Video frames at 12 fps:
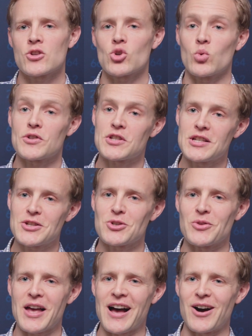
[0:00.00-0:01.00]
So with
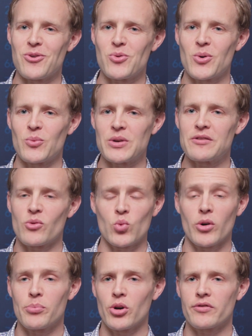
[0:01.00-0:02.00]
CECL now, we,
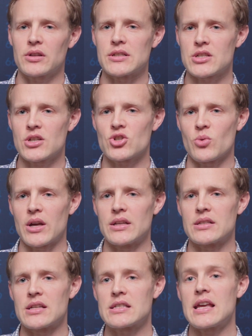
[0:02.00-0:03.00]
we're perfectly
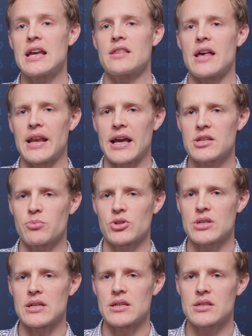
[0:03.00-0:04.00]
situated to take that
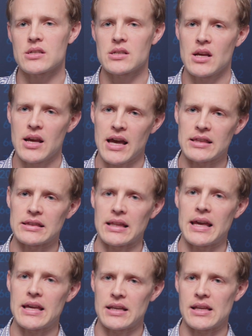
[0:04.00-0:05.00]
expertise and
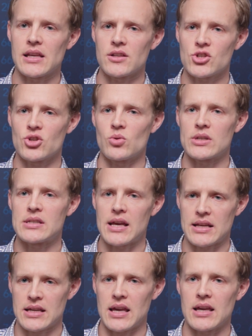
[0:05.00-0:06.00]
lay it into a
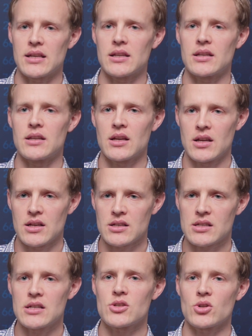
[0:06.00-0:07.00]
dedicated
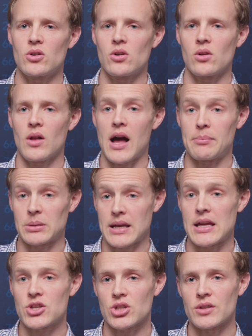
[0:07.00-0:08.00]
CECL
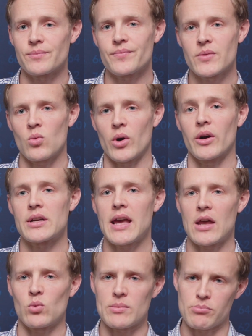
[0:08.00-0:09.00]
application where,
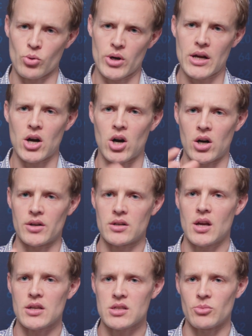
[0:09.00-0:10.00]
again, we bring on
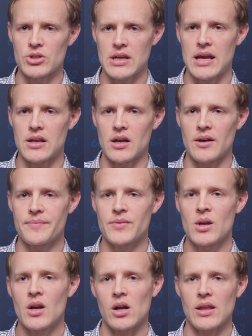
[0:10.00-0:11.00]
customer data,
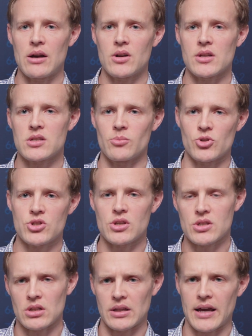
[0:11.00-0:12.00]
allow customers to
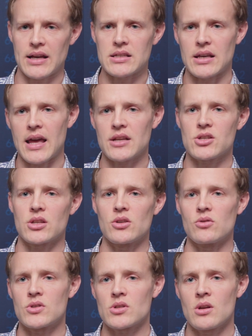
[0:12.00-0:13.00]
select and
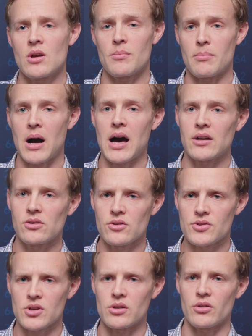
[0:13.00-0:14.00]
execute
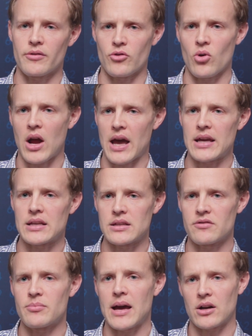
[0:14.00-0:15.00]
models under a variety
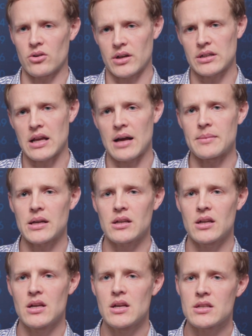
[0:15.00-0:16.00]
of macroeconomic
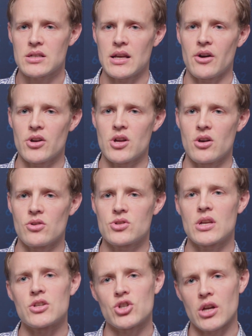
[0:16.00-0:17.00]
scenarios,
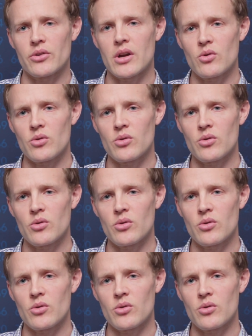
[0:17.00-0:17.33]
and generate